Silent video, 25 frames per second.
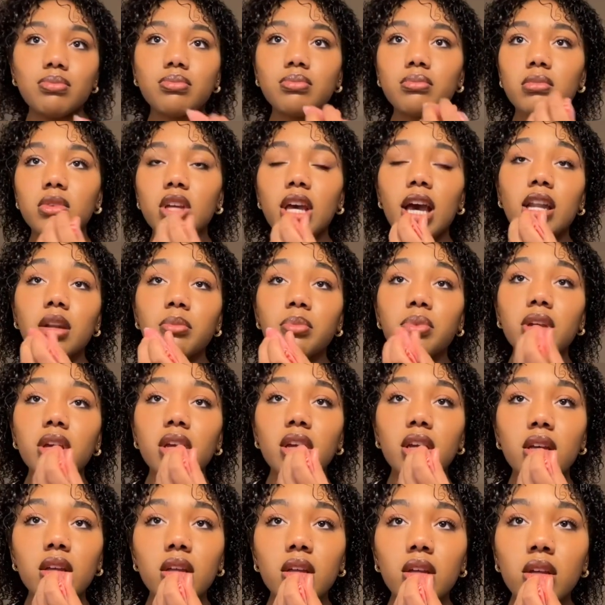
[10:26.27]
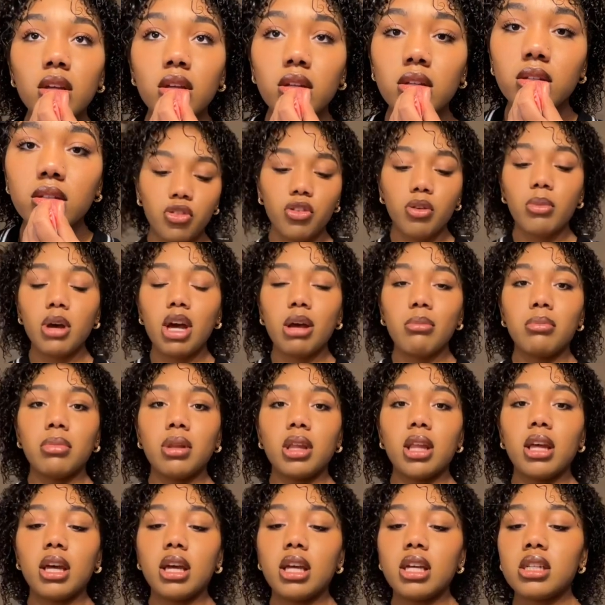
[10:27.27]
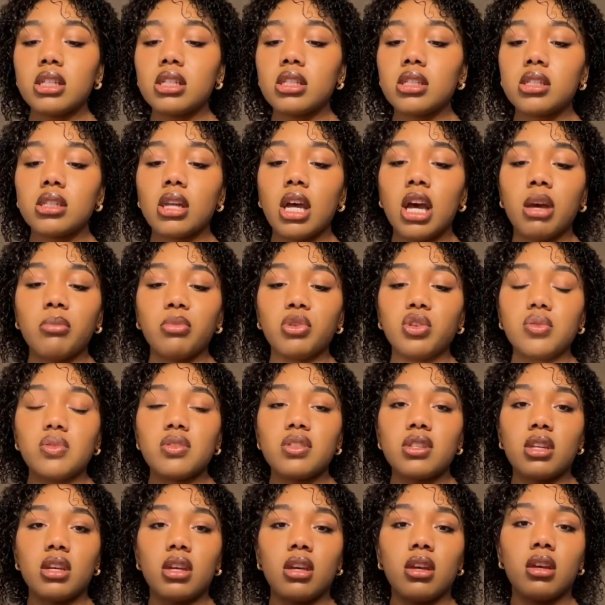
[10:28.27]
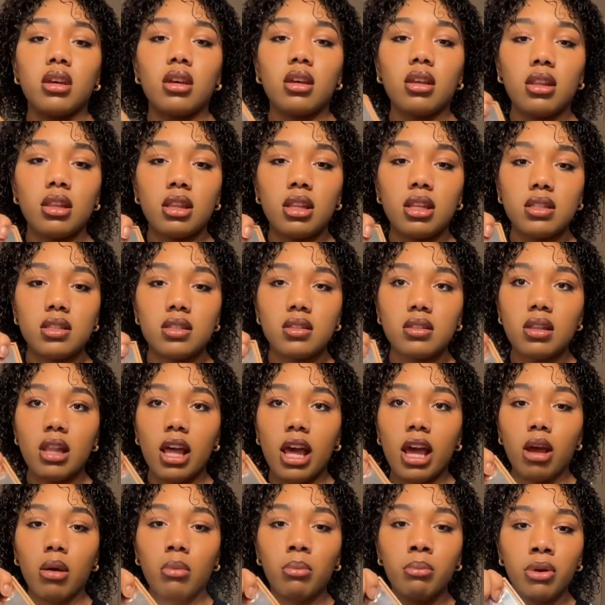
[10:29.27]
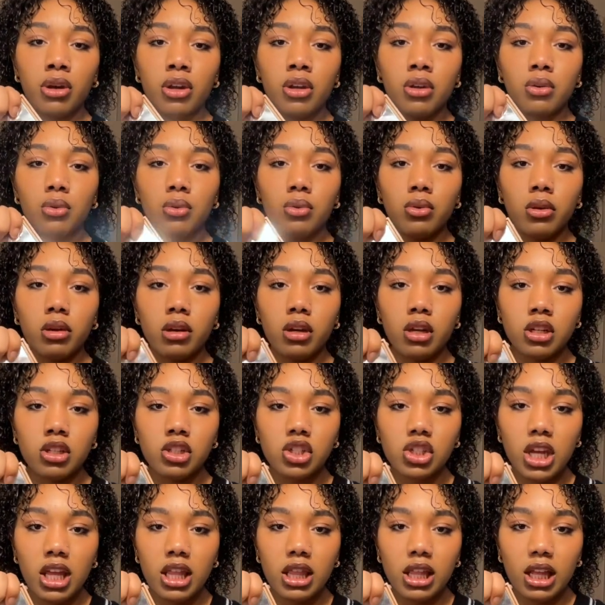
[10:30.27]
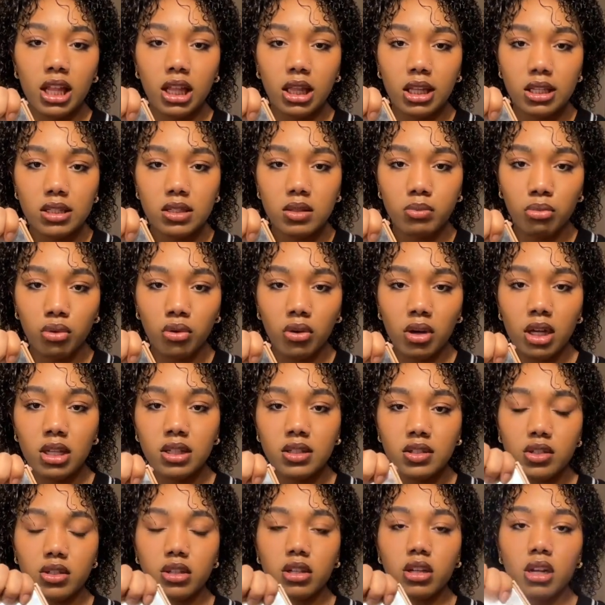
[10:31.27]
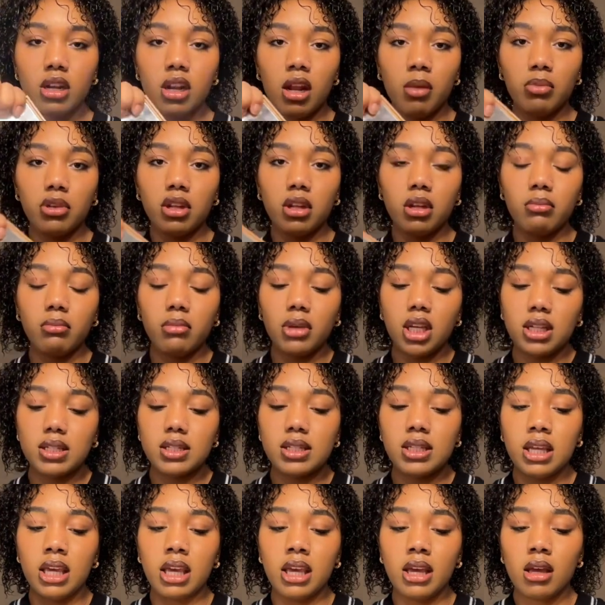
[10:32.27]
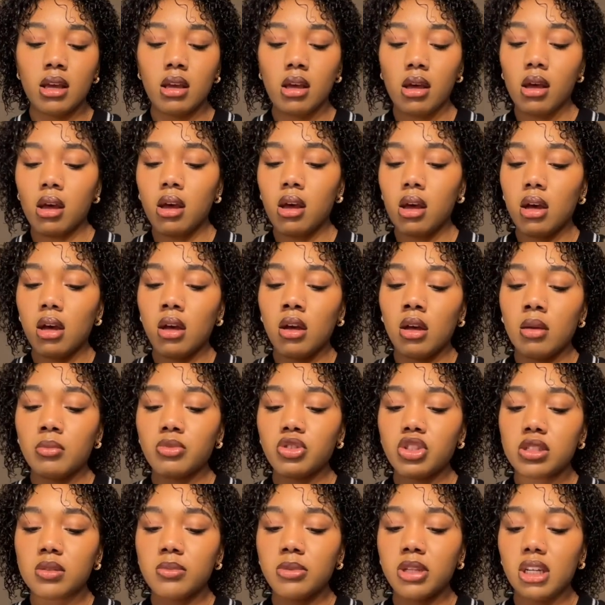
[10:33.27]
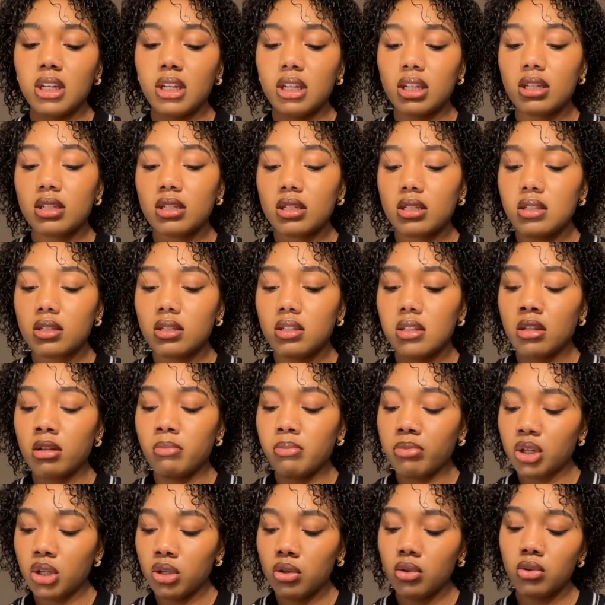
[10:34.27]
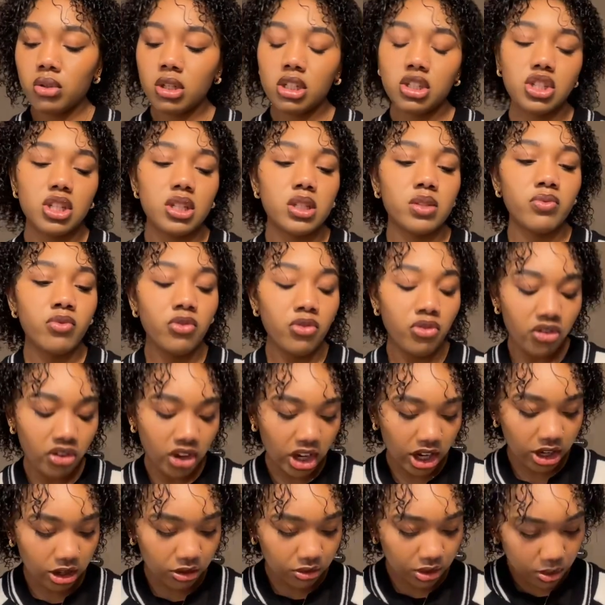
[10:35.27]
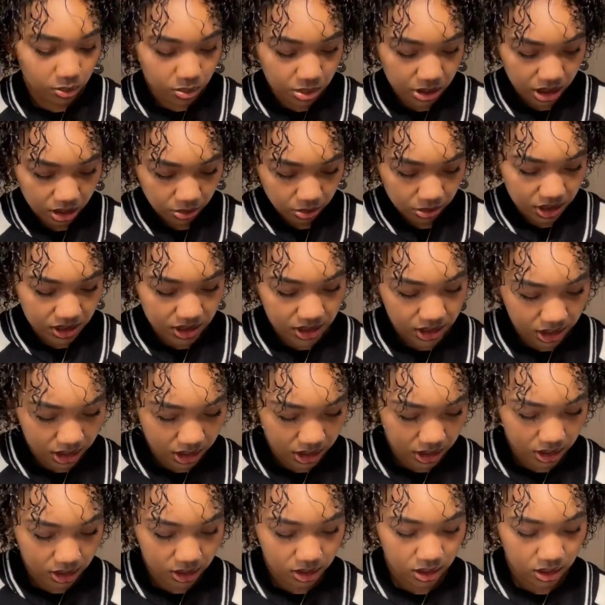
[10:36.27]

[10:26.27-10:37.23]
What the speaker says: kind of pink. For my blush, I'm using this like burnt orange and then this bronzer, and I'm gonna mix it just because the burnt orange is very pigmented.